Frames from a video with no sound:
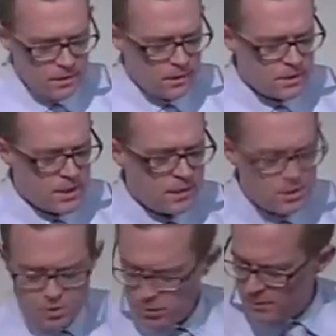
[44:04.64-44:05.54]
that's hit
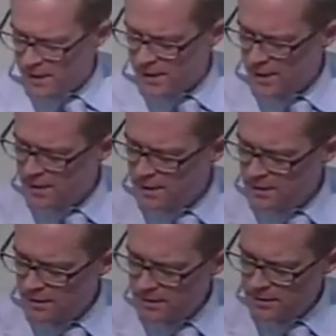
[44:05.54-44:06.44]
so many
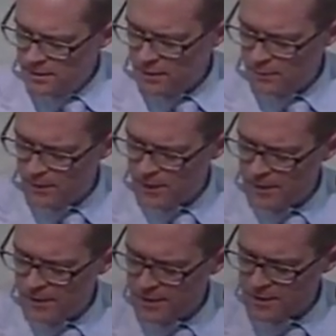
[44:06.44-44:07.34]
different
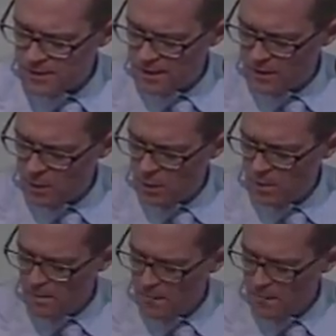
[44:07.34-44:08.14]
areas, I know.